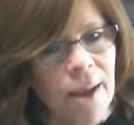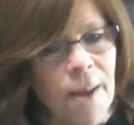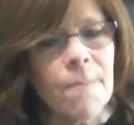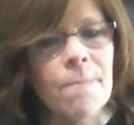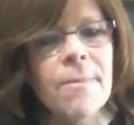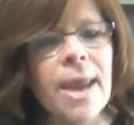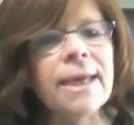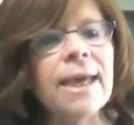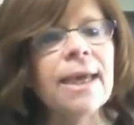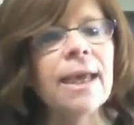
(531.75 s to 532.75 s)

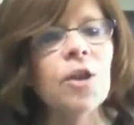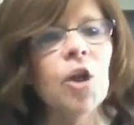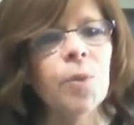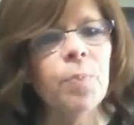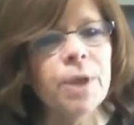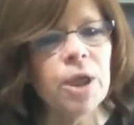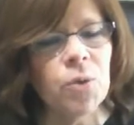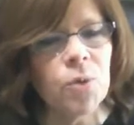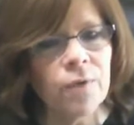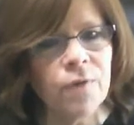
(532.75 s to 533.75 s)
making it look
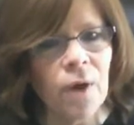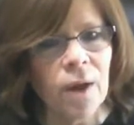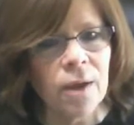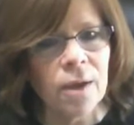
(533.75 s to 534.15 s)
beautiful,